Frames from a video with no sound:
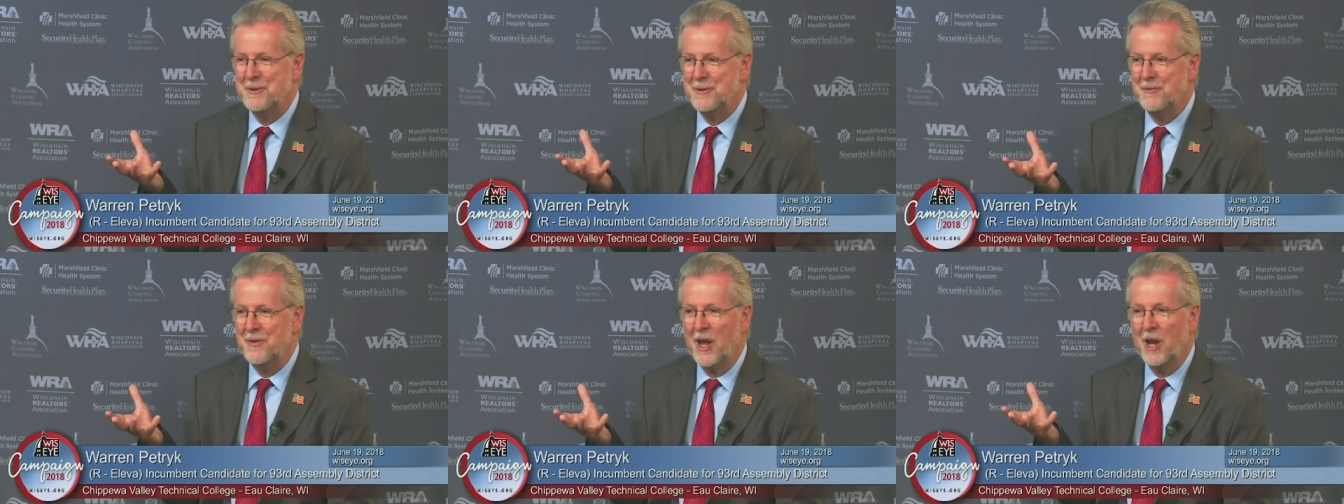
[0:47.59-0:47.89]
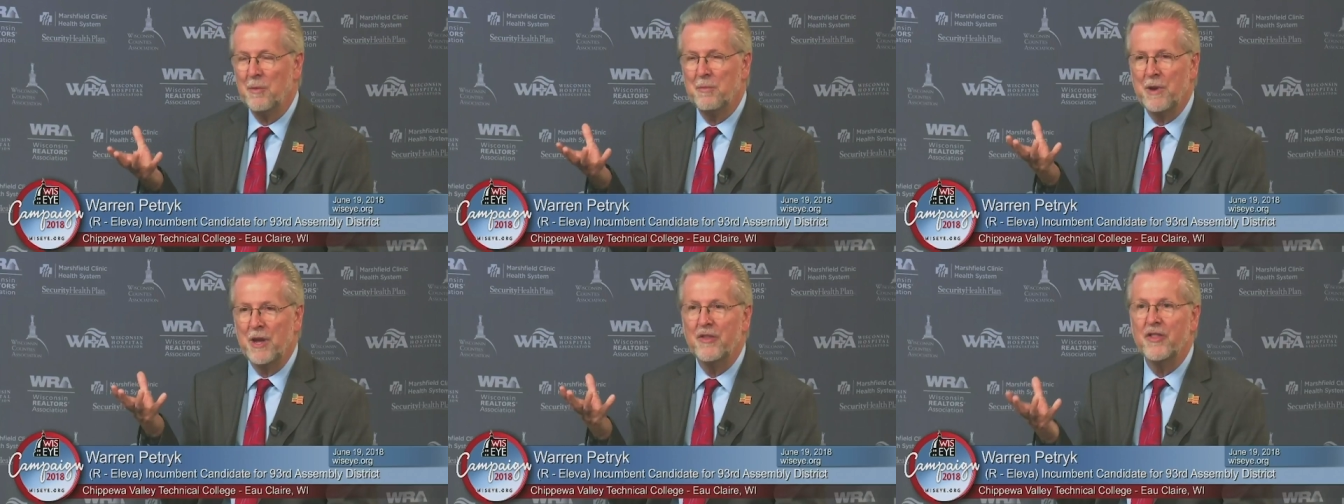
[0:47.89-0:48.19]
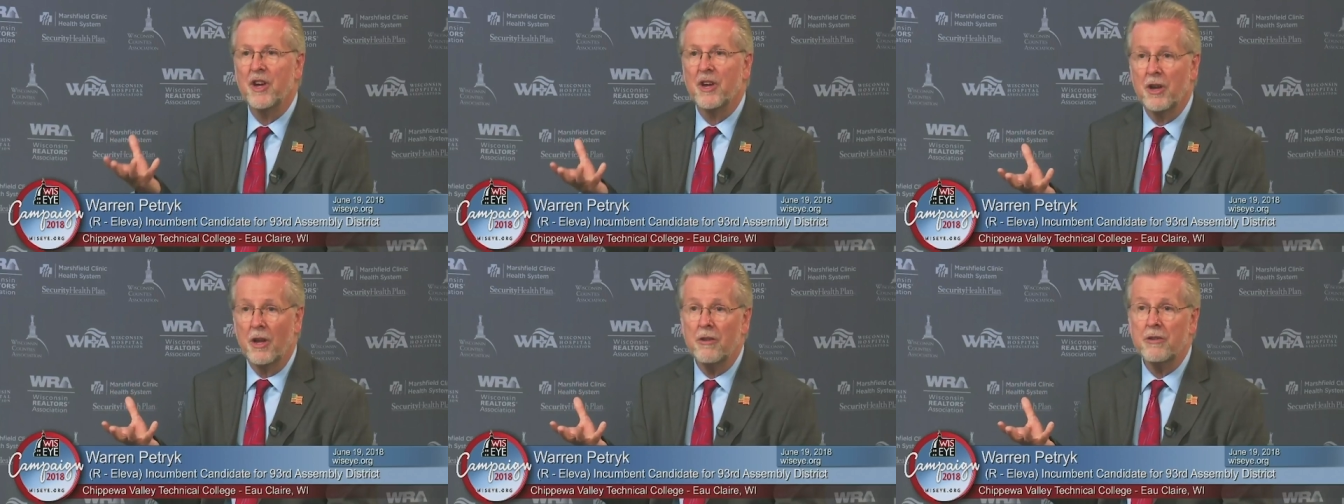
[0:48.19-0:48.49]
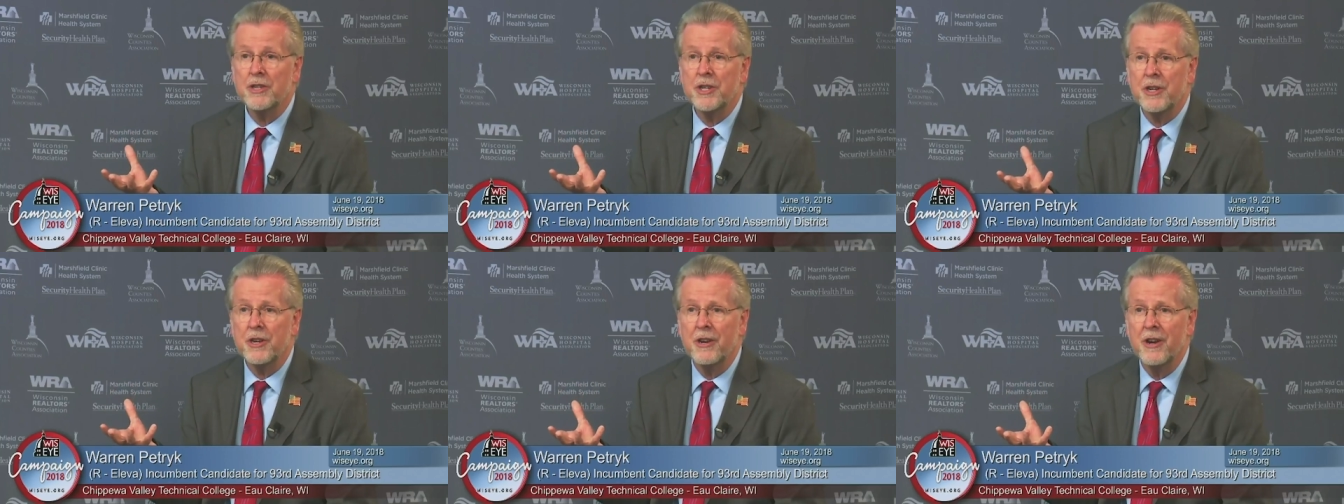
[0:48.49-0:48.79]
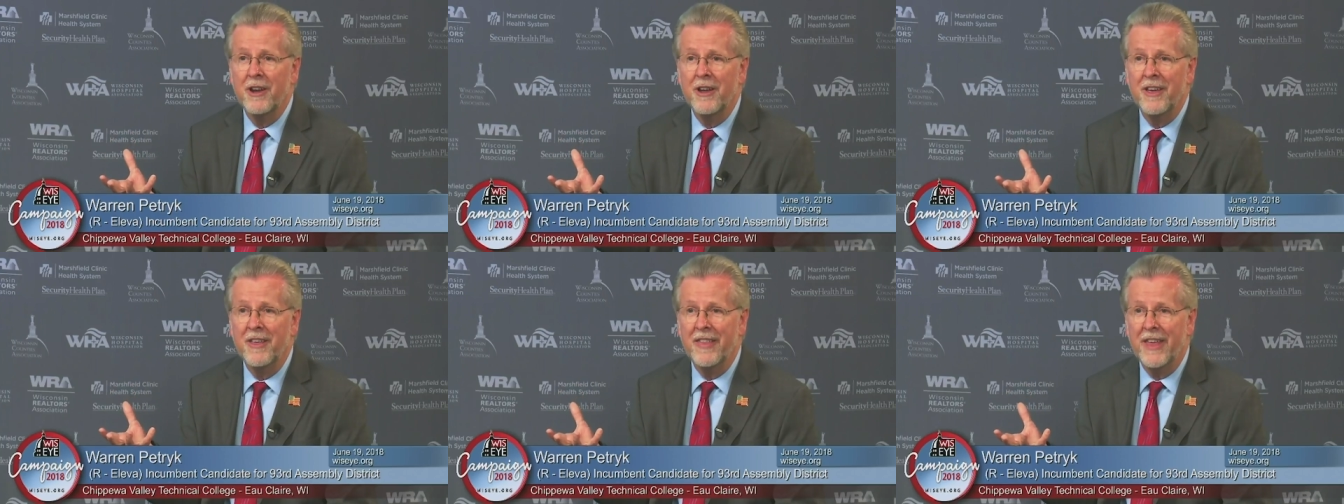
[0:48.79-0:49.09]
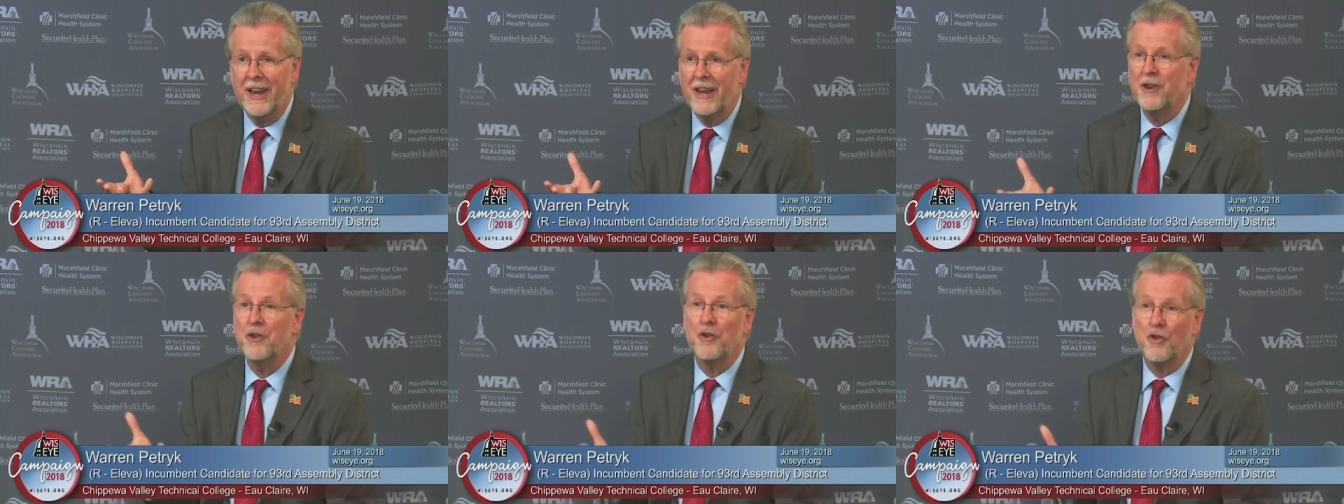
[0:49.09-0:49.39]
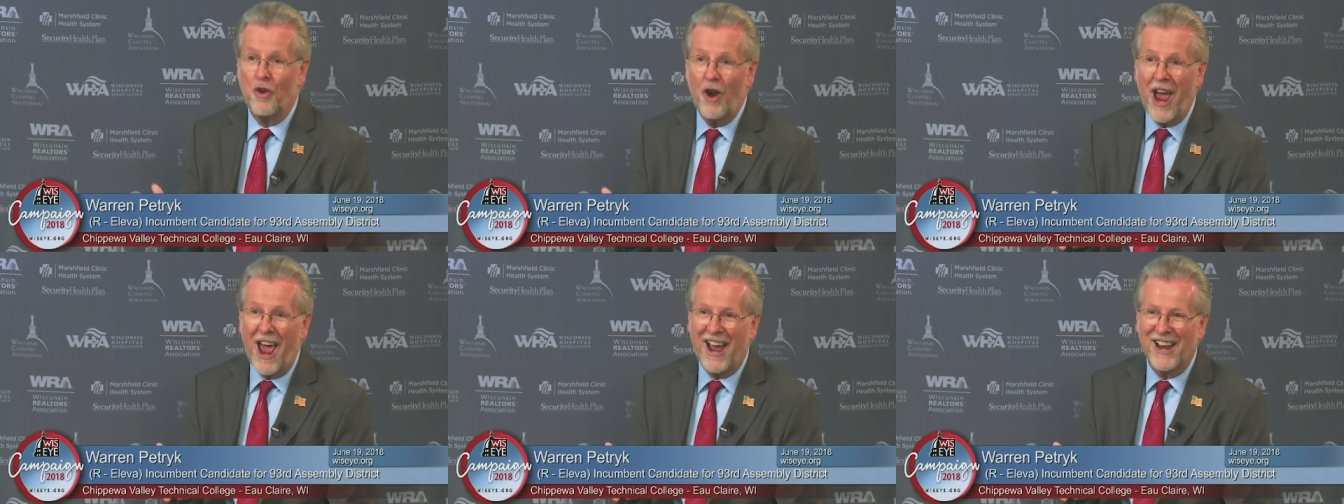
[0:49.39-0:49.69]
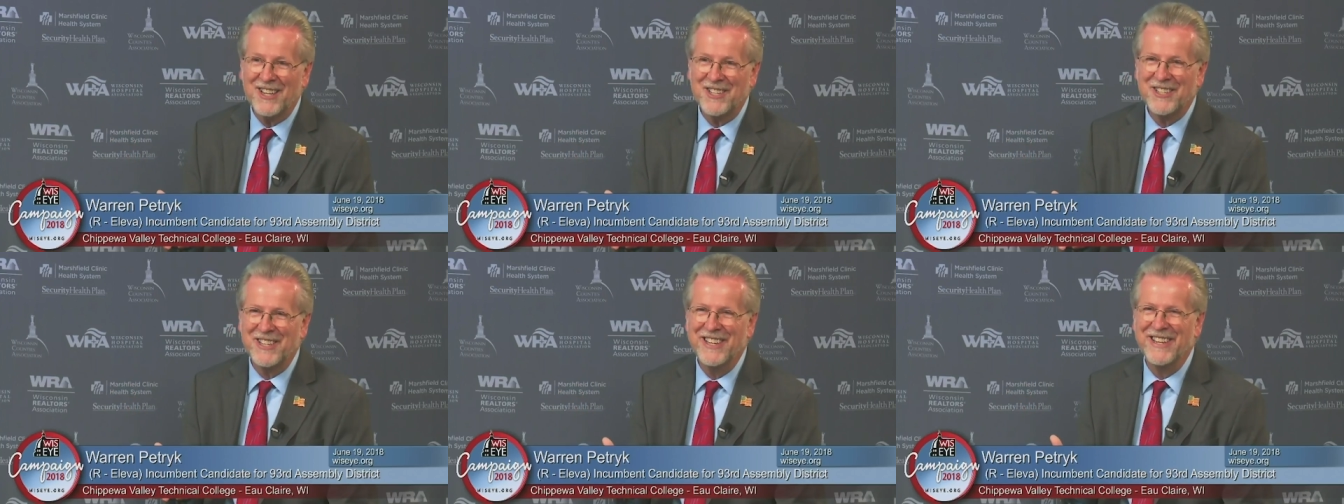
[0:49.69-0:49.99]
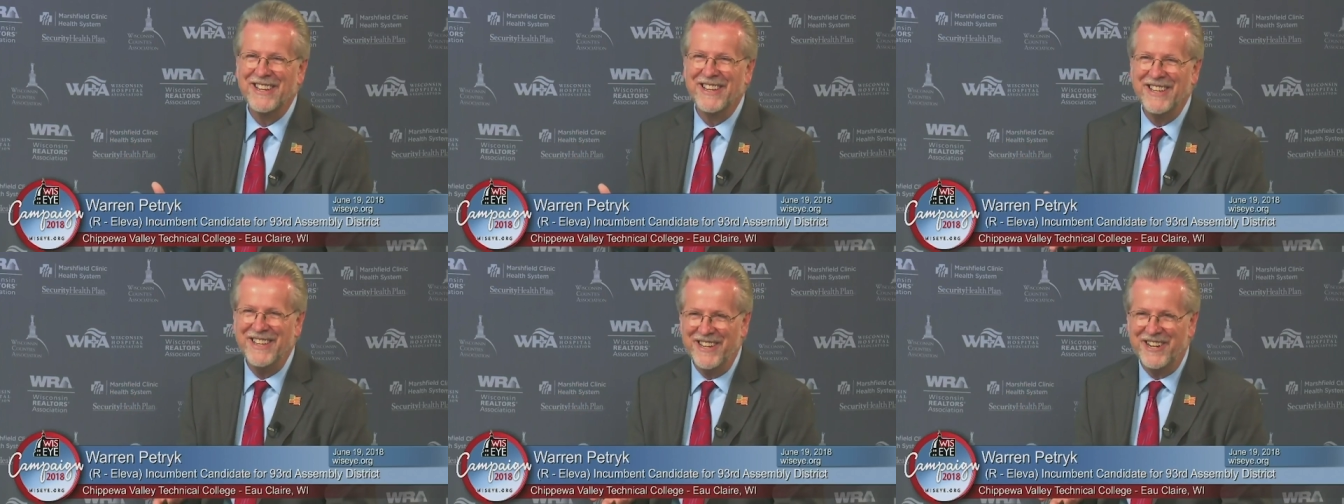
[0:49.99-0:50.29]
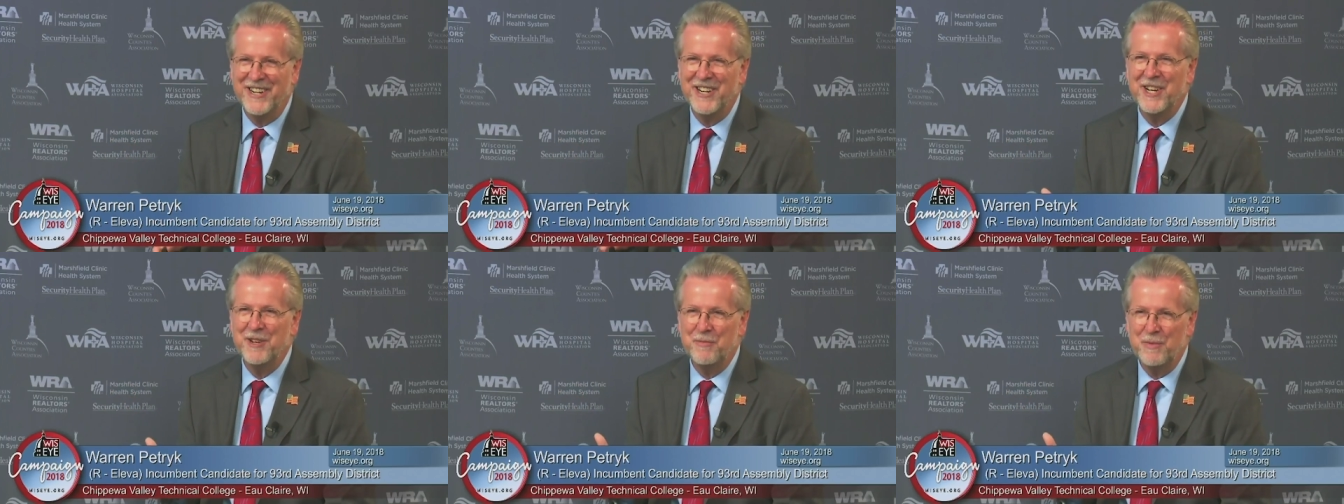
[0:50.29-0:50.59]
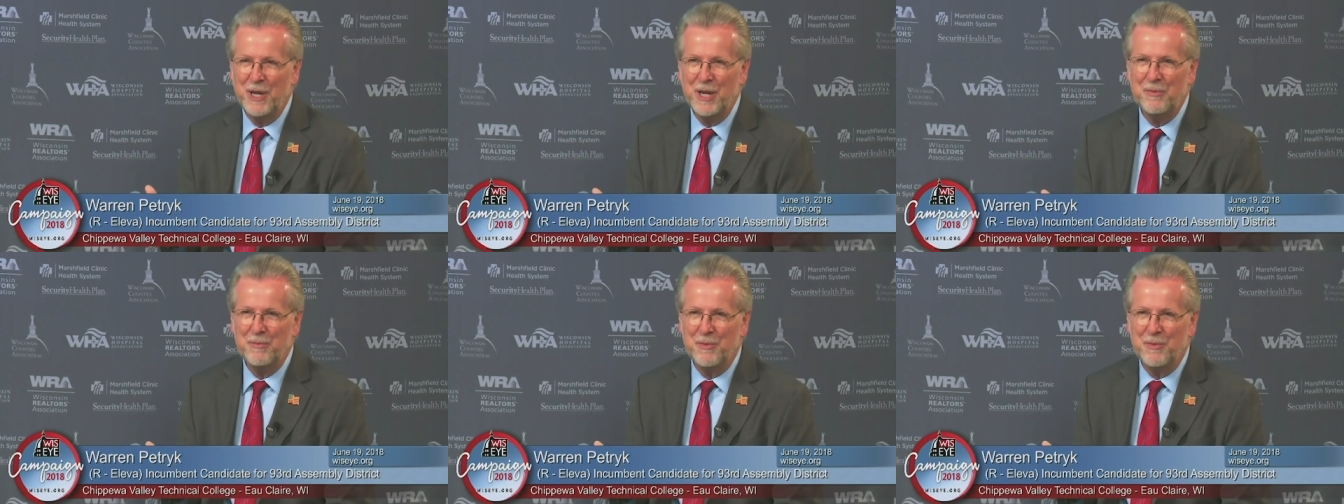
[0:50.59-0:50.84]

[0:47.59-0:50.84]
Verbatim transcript: developing the culture that attracts young